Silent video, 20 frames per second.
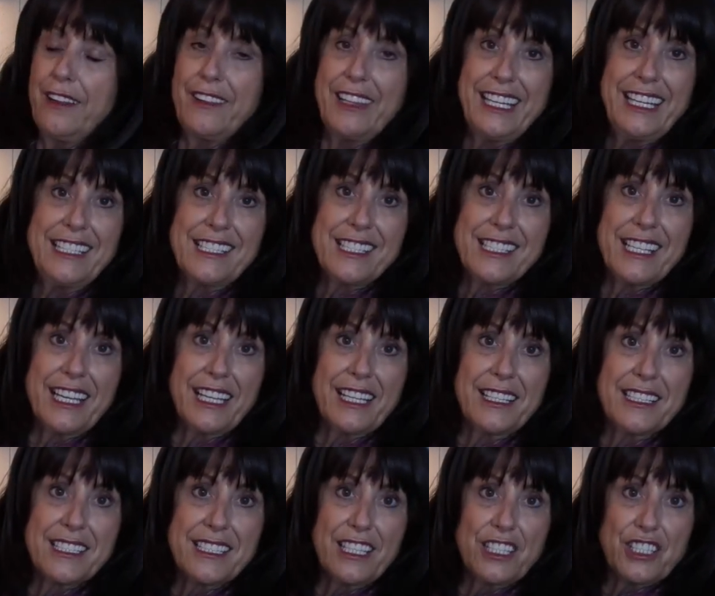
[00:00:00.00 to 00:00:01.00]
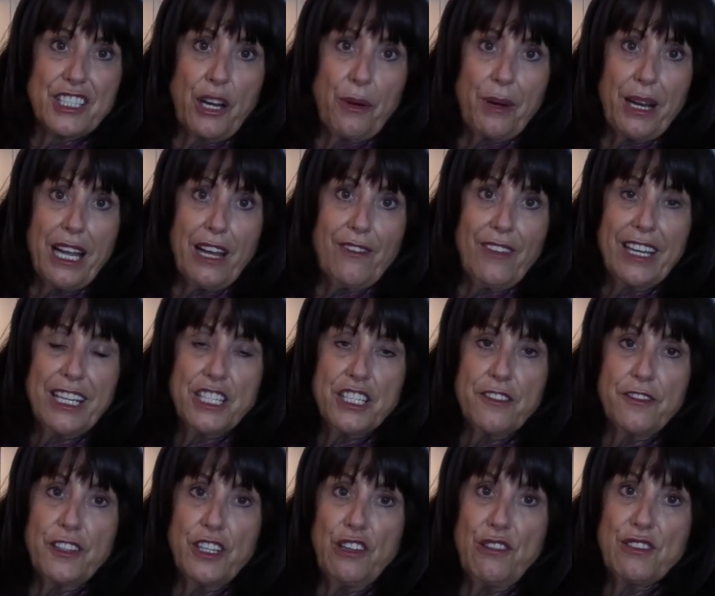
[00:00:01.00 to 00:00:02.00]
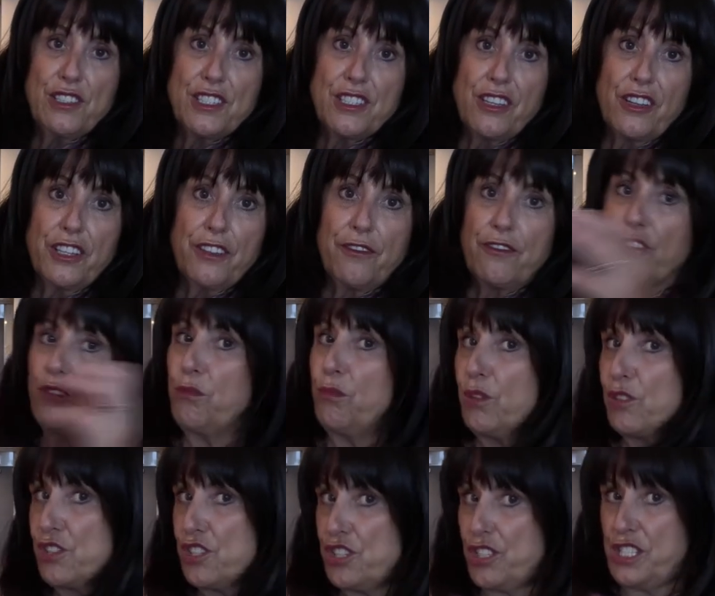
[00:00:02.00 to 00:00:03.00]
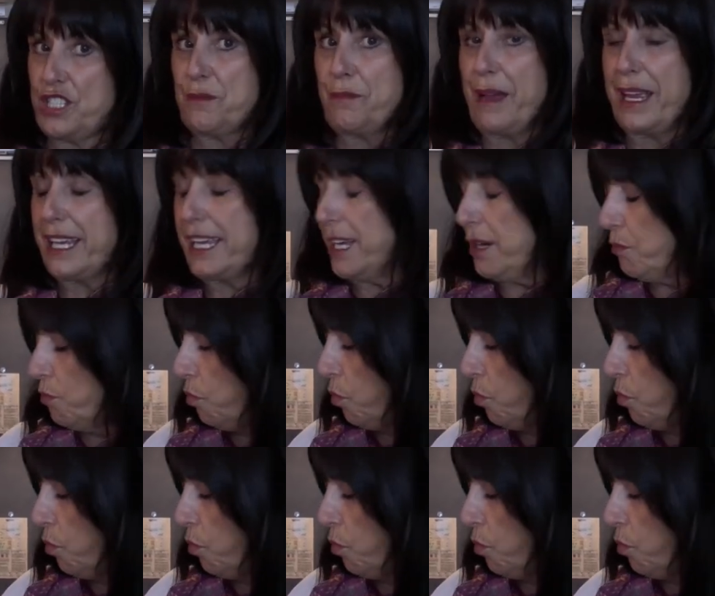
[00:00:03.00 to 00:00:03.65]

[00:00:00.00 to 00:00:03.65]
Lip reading: These things that don't have any diffusers on the front will just make it